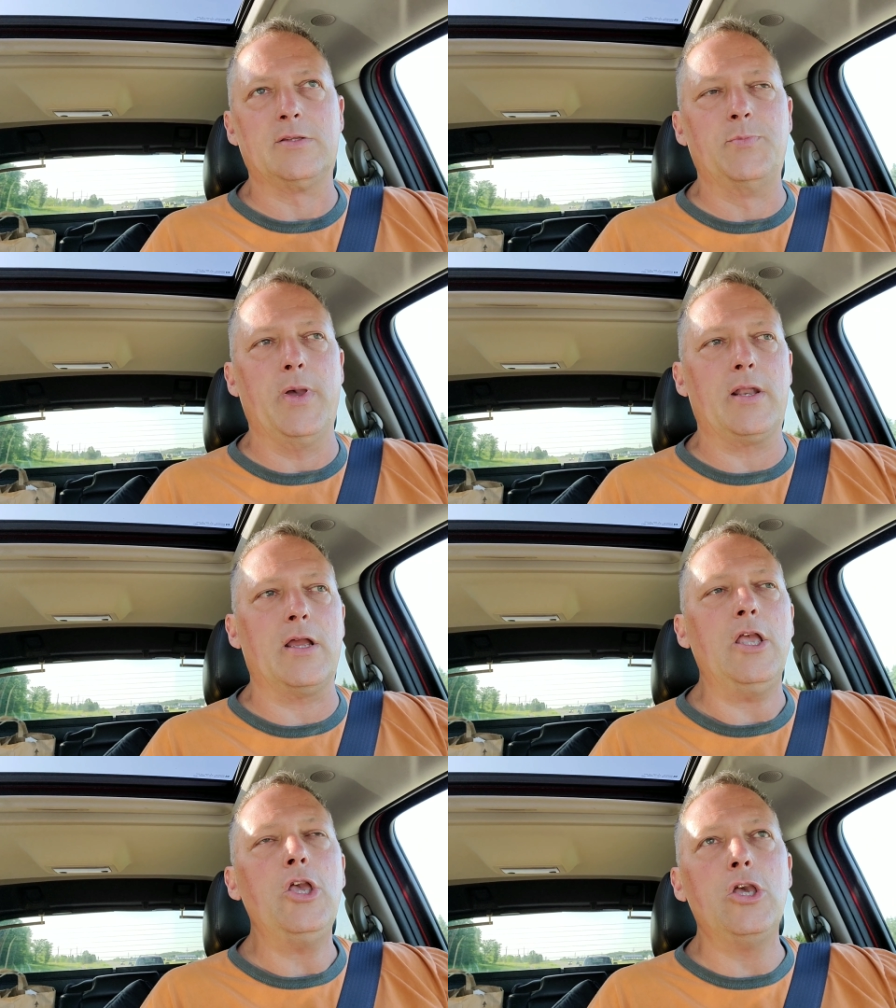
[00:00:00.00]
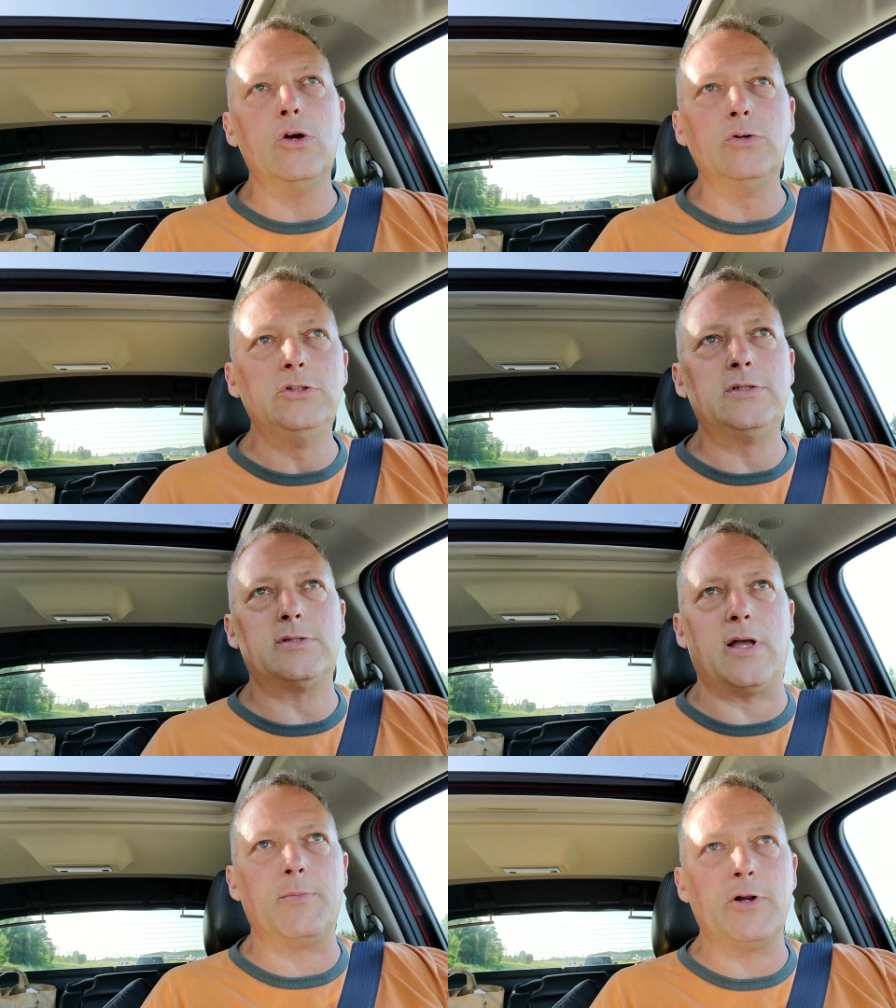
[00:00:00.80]
It's been a huge
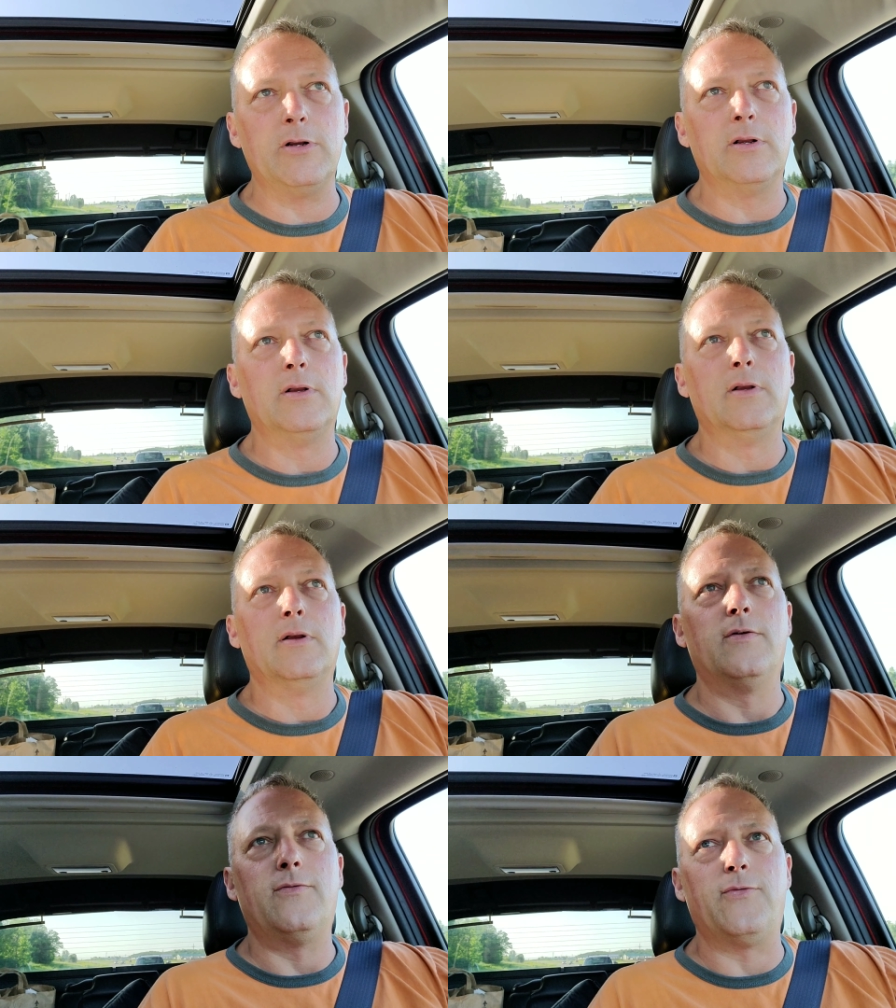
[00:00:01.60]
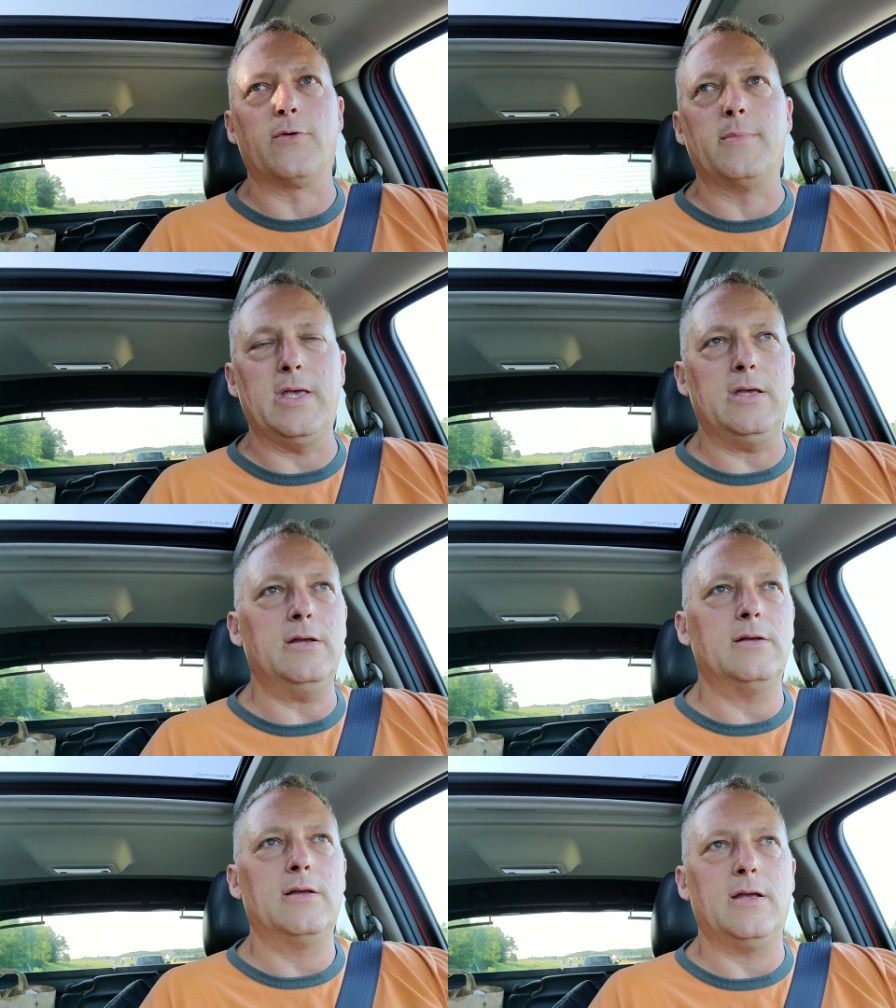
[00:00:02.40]
summer for me
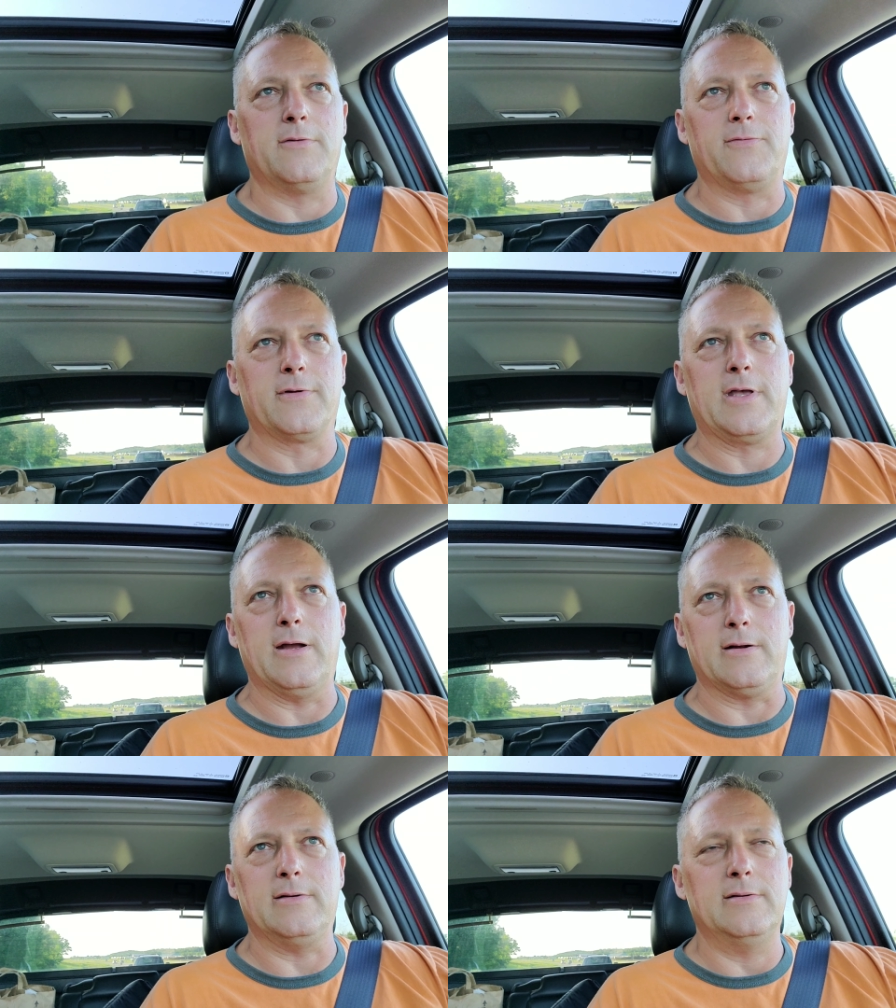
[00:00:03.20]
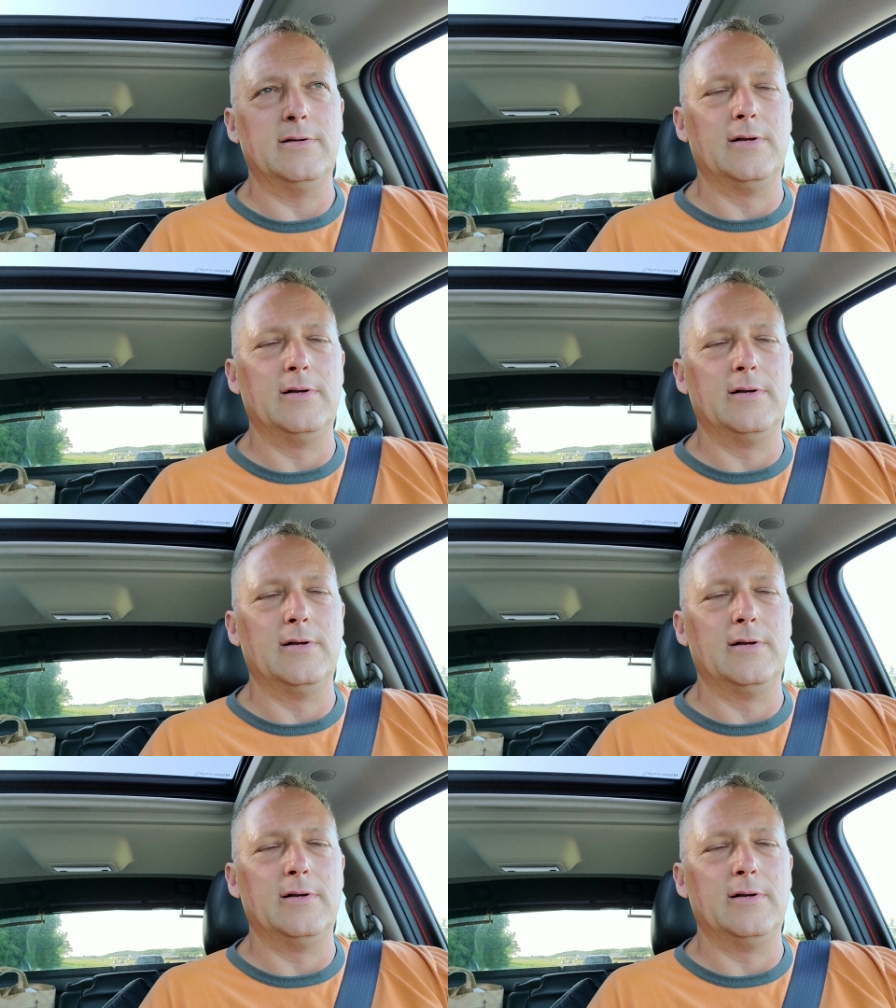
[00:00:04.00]
and for Karen.